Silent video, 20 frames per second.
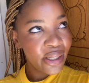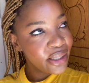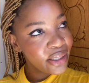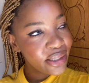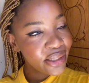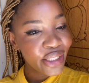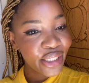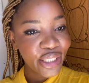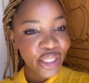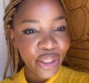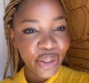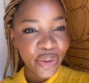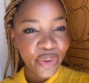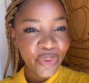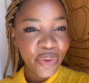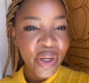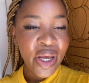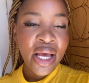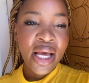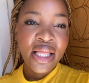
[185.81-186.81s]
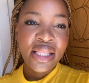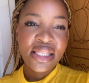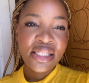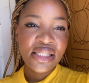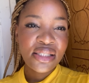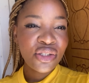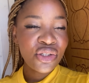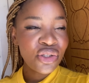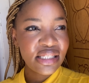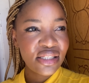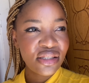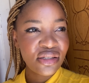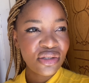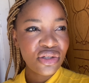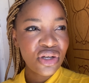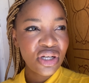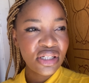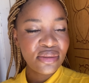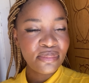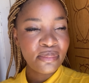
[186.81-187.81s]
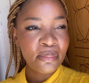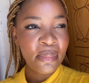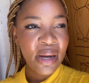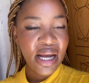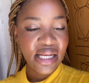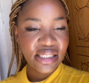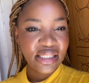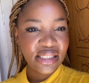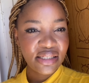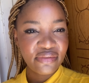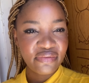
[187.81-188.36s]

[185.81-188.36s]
You know, there's not much